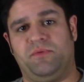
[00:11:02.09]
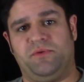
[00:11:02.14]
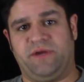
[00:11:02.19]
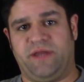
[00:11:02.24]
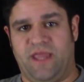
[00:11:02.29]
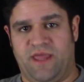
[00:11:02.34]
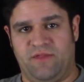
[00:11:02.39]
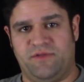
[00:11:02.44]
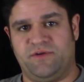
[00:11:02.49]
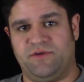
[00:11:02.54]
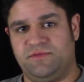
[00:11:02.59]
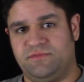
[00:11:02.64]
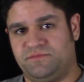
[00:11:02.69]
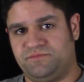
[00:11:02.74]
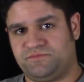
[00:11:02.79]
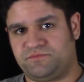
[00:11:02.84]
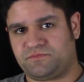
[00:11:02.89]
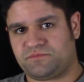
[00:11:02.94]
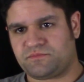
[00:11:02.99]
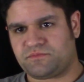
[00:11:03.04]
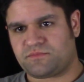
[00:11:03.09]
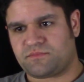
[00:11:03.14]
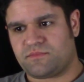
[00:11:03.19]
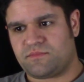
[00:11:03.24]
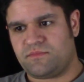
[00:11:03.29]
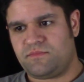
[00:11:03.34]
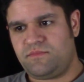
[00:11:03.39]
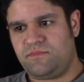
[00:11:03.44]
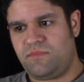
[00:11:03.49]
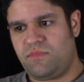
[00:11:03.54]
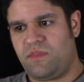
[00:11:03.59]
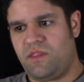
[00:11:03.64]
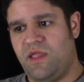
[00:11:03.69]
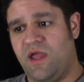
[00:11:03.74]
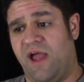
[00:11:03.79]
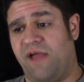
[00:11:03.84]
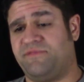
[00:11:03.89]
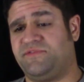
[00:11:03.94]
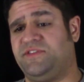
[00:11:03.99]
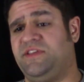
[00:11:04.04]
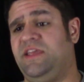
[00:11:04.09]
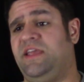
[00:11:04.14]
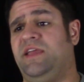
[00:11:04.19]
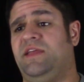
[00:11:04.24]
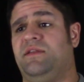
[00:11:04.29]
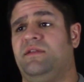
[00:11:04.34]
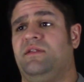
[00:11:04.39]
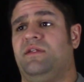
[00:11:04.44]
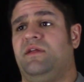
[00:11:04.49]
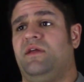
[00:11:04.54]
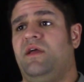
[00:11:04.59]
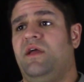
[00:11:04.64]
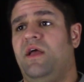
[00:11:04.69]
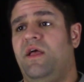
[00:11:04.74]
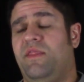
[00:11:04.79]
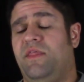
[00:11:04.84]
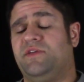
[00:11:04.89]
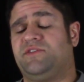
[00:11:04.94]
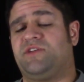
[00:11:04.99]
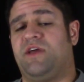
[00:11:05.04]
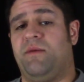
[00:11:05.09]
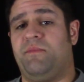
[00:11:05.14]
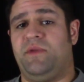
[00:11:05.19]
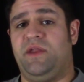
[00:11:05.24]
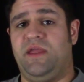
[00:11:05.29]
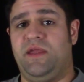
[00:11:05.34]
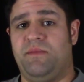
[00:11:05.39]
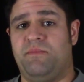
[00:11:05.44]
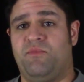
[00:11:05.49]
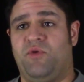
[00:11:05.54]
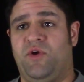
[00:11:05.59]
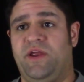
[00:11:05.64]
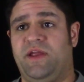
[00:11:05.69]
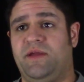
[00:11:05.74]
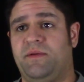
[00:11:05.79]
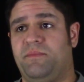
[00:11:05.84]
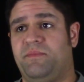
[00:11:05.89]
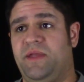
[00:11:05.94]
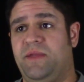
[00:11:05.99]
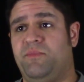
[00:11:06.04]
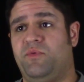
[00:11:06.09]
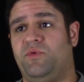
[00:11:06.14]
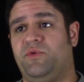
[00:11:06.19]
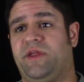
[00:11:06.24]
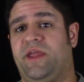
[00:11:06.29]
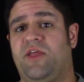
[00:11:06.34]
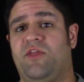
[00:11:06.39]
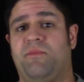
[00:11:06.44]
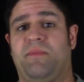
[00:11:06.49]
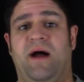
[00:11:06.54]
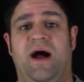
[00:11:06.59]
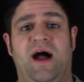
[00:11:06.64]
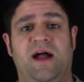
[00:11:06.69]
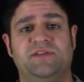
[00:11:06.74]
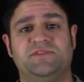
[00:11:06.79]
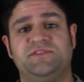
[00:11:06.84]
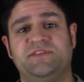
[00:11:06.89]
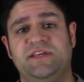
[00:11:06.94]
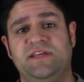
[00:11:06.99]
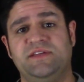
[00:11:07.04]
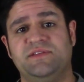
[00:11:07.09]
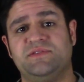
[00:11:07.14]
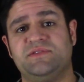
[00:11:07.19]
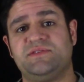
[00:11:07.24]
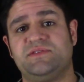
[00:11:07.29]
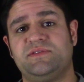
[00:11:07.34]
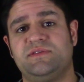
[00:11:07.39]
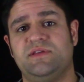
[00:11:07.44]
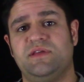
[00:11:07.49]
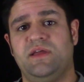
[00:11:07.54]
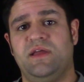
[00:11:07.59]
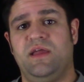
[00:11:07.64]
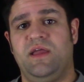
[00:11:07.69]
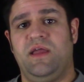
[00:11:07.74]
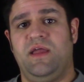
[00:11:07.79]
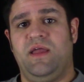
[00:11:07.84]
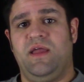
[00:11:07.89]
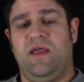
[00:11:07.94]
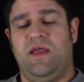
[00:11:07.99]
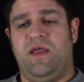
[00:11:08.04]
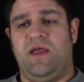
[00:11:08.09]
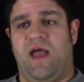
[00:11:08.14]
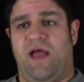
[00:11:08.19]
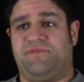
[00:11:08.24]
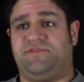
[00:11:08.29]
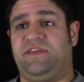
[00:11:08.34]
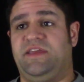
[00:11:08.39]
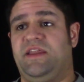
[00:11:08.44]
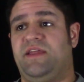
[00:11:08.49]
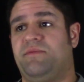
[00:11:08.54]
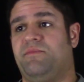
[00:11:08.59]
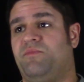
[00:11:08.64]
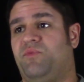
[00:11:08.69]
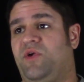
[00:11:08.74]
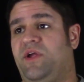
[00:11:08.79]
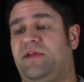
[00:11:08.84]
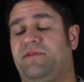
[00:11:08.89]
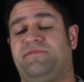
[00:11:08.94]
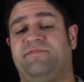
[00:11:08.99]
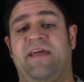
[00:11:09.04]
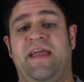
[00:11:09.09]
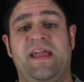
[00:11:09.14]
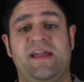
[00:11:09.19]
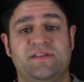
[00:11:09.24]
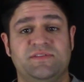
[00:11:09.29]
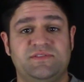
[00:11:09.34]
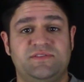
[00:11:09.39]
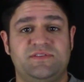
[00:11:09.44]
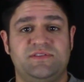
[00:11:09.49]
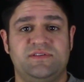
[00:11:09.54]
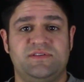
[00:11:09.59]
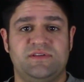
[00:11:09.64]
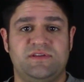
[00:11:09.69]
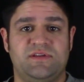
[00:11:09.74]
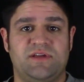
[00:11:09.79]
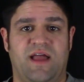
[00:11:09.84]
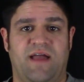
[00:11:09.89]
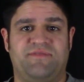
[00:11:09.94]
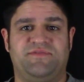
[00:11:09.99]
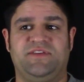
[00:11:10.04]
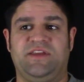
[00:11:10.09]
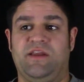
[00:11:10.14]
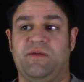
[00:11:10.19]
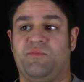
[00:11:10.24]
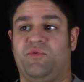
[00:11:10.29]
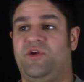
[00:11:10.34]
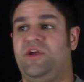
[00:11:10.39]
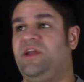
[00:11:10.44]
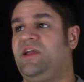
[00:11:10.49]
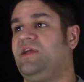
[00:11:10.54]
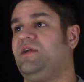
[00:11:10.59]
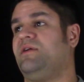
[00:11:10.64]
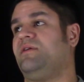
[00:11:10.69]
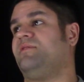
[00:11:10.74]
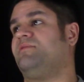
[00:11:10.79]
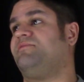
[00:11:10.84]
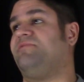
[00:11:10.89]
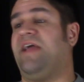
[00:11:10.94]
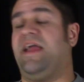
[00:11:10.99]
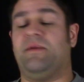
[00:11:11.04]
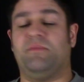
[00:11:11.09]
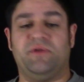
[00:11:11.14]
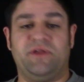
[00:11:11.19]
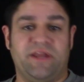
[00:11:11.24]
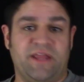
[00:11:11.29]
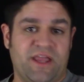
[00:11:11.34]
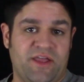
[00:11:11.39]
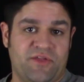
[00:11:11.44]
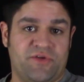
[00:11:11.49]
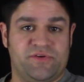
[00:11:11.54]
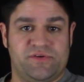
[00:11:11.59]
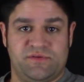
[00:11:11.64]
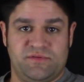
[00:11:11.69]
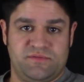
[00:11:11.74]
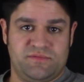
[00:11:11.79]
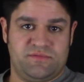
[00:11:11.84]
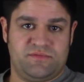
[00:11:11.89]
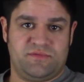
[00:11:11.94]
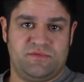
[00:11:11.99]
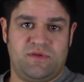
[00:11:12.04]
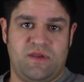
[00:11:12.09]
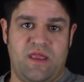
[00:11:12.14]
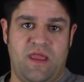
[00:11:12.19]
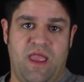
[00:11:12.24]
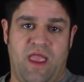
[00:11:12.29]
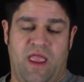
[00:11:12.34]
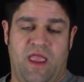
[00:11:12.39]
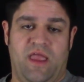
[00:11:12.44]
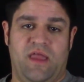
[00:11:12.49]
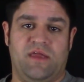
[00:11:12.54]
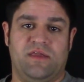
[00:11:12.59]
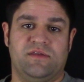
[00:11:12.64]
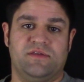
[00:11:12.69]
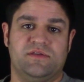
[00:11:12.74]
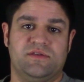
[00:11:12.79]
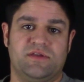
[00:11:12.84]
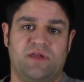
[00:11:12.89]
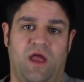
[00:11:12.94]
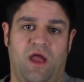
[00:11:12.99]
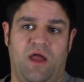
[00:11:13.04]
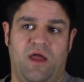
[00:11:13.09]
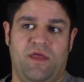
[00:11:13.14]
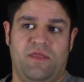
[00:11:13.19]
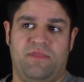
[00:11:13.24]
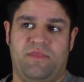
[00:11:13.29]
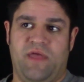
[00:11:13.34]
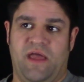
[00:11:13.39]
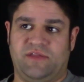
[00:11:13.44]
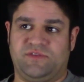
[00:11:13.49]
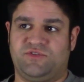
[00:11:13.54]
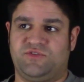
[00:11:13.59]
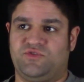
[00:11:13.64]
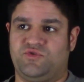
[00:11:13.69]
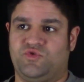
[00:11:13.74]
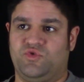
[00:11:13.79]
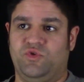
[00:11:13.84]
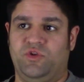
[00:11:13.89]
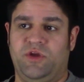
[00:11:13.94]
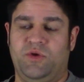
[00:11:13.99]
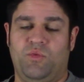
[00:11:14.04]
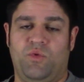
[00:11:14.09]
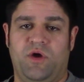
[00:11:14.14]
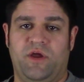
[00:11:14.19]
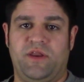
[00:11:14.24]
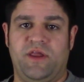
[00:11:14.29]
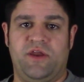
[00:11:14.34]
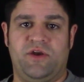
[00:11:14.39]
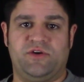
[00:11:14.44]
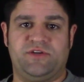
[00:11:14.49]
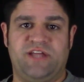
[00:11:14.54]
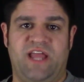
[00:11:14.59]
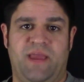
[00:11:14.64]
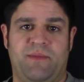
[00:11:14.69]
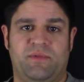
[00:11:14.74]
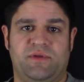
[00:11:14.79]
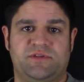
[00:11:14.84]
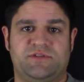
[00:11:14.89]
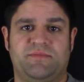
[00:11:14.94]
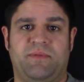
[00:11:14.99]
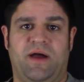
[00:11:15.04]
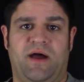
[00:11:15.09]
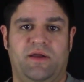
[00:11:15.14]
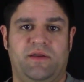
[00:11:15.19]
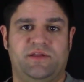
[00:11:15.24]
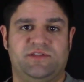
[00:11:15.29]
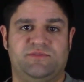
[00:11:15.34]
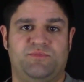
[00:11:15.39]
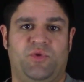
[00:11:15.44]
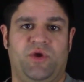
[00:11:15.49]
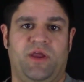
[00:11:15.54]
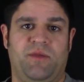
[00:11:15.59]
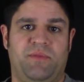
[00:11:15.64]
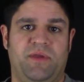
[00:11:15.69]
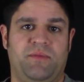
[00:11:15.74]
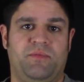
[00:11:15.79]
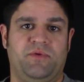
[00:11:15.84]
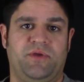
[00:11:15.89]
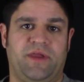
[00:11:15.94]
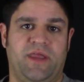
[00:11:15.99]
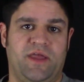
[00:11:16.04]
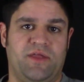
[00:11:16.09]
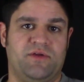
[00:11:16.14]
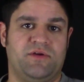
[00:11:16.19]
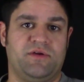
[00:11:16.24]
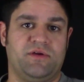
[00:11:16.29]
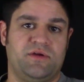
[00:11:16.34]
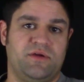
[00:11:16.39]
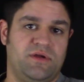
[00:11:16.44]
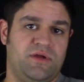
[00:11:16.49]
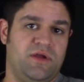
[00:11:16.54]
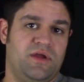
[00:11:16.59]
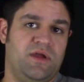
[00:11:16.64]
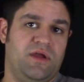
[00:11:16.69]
people together. I've seen this company bring people together behind scenes. I've seen it bring fans. I've seen it bring family together. And that's truly what entertainment is about, is bringing people together.